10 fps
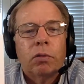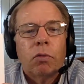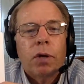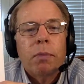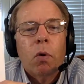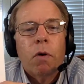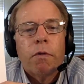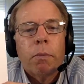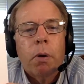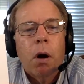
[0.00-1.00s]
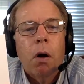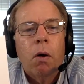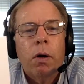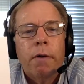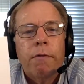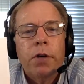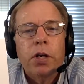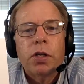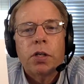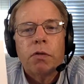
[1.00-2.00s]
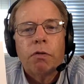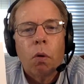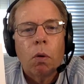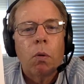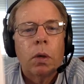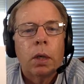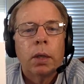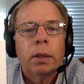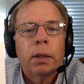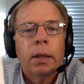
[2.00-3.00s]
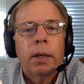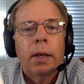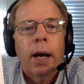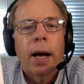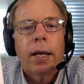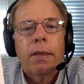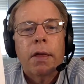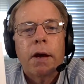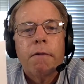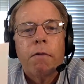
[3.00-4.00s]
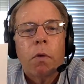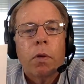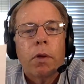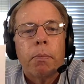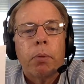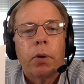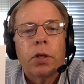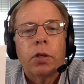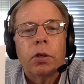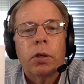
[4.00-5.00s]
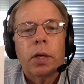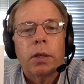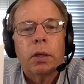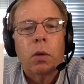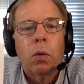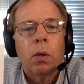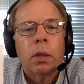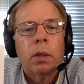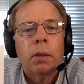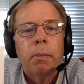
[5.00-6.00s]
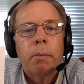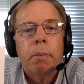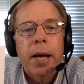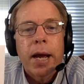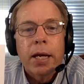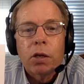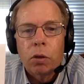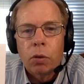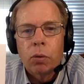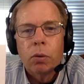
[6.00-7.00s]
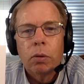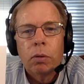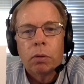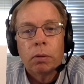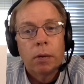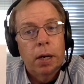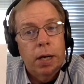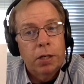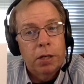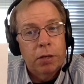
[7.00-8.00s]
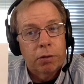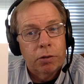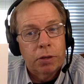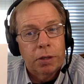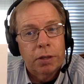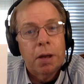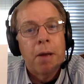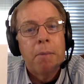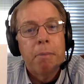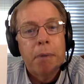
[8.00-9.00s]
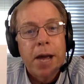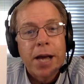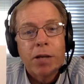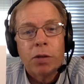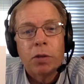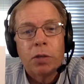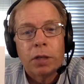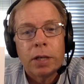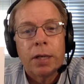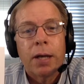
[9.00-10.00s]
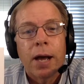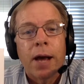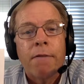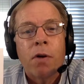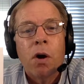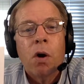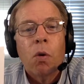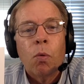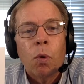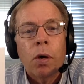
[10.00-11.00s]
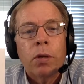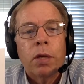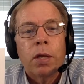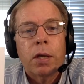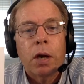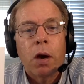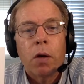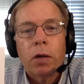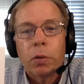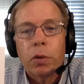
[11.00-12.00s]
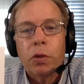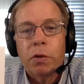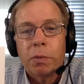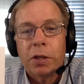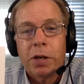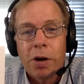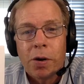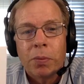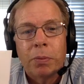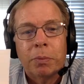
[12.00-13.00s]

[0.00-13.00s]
Three more from Paul. Ephesians 4:1. I therefore, the prisoner in the Lord, beg you, that's interesting, beg you to lead a life worthy of the calling to which you have been called.